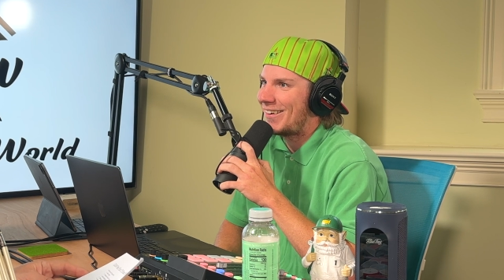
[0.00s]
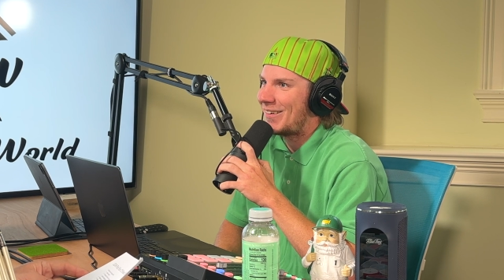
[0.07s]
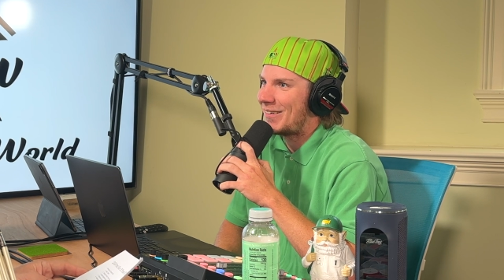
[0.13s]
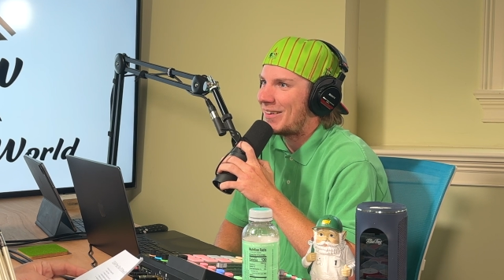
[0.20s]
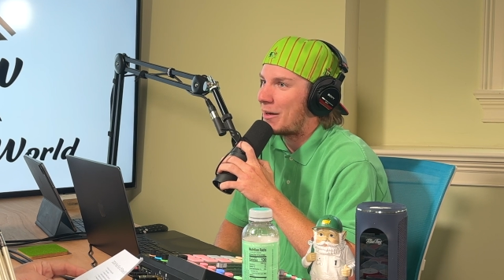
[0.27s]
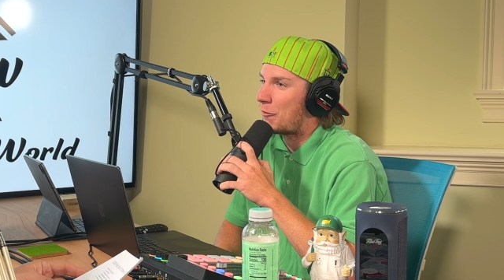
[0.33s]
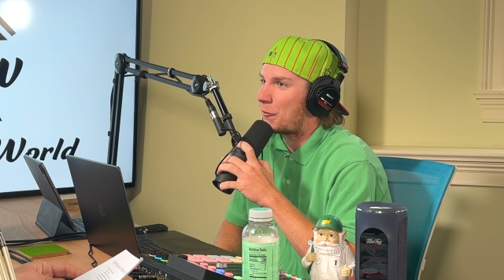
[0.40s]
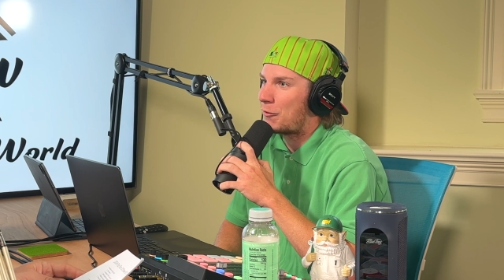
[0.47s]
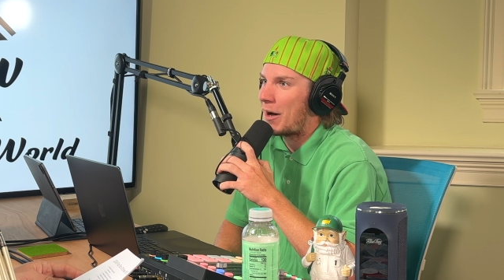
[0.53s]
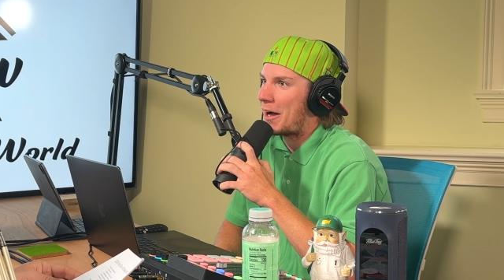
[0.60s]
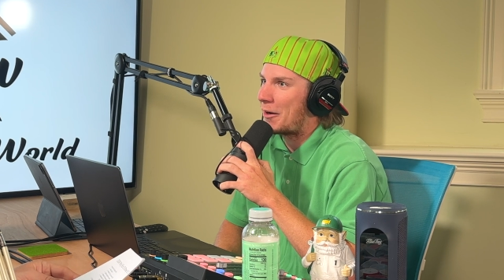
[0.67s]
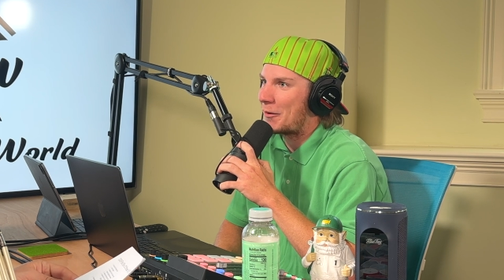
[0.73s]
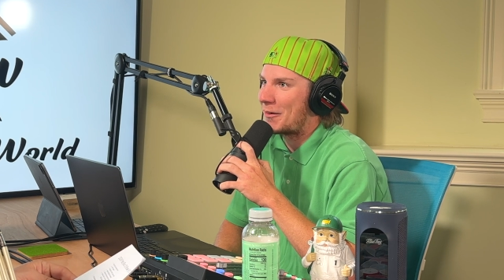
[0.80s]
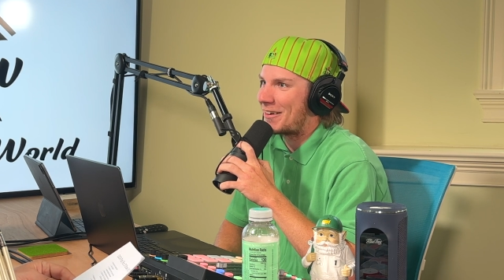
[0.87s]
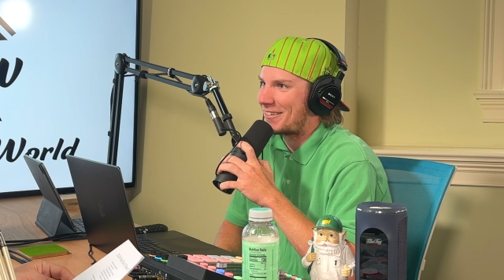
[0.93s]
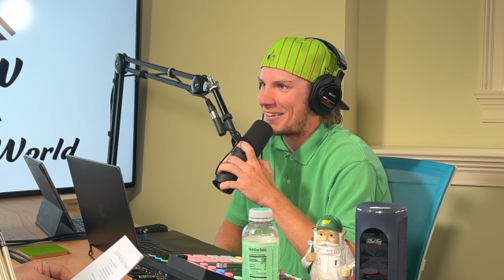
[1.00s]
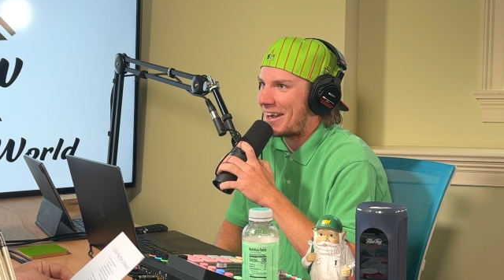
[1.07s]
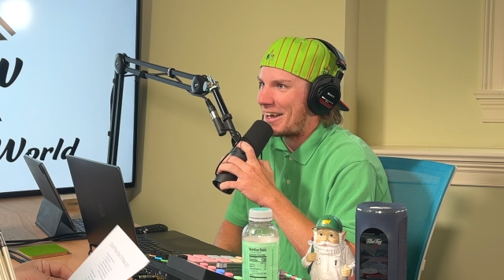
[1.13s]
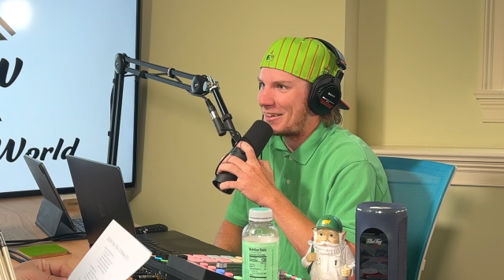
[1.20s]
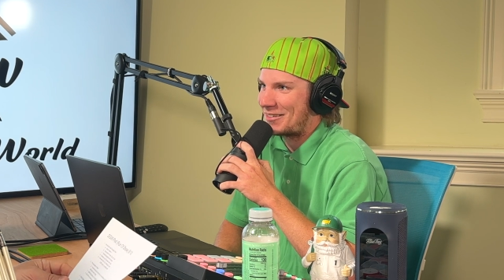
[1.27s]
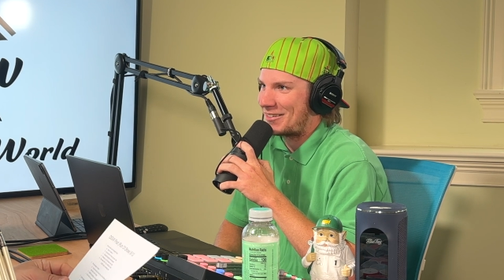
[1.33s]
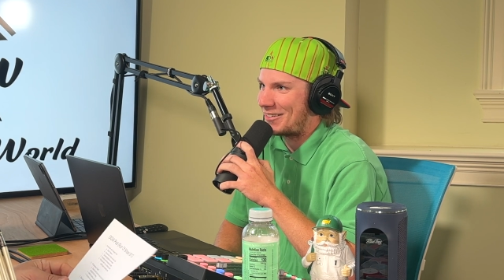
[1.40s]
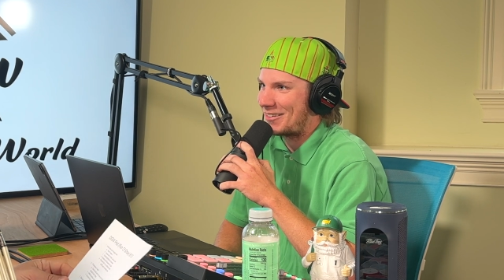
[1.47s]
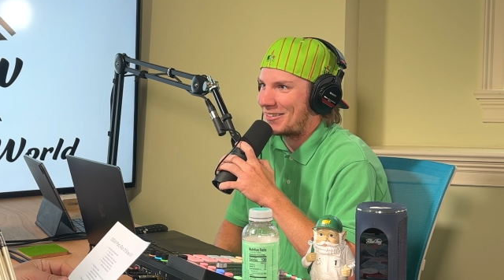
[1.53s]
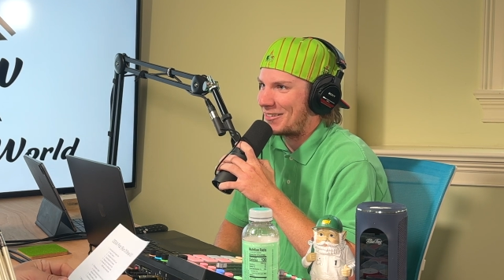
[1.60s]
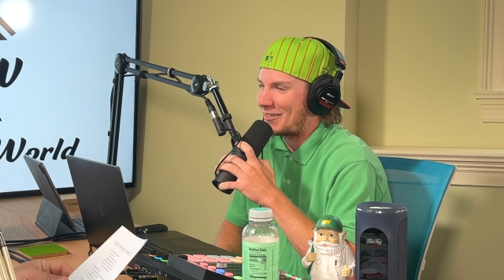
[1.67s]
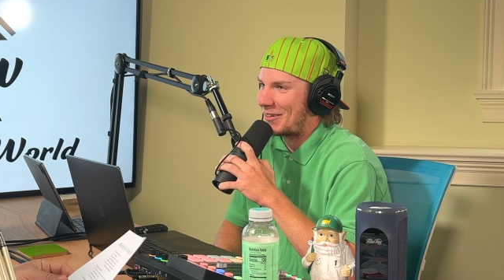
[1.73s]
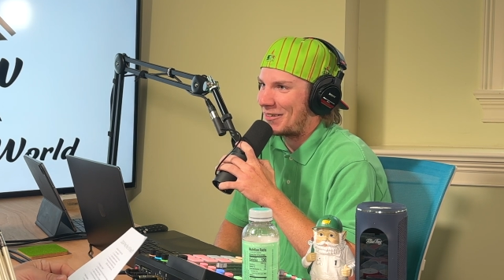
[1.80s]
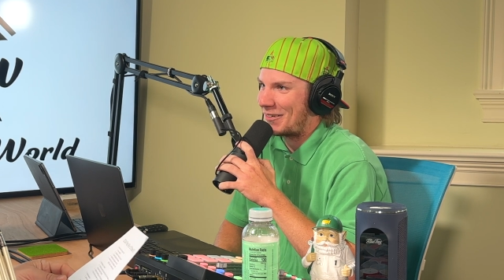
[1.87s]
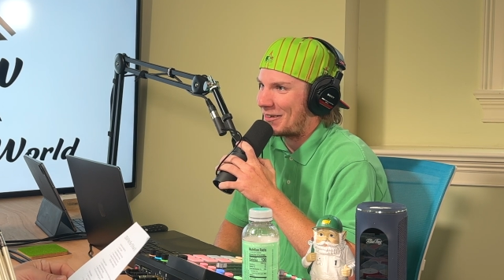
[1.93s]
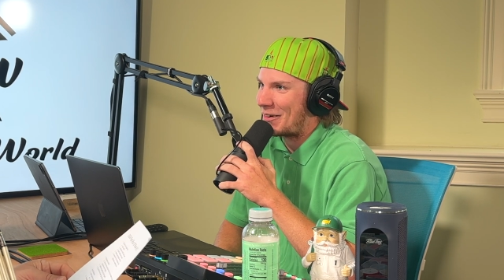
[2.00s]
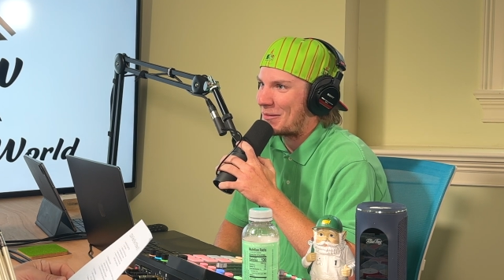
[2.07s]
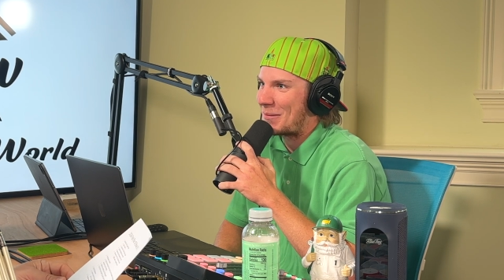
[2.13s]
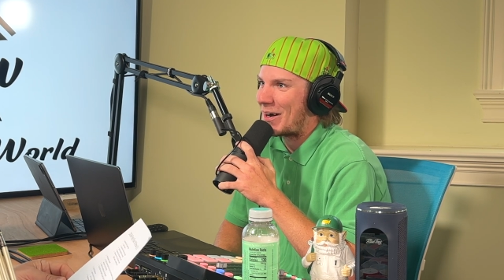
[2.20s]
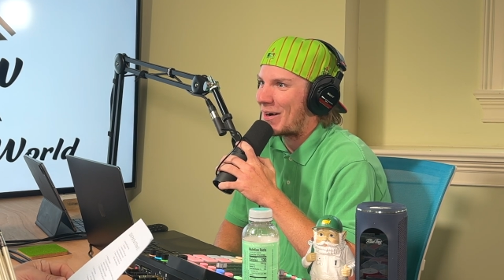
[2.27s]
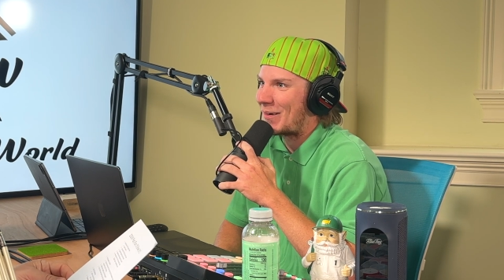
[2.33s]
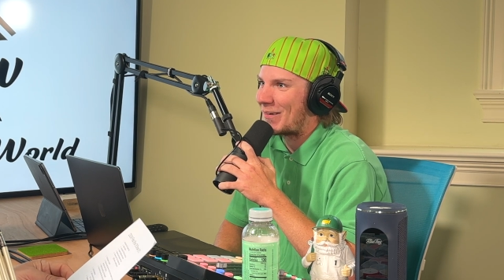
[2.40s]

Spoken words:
that fire in his eyes is going to start to come out.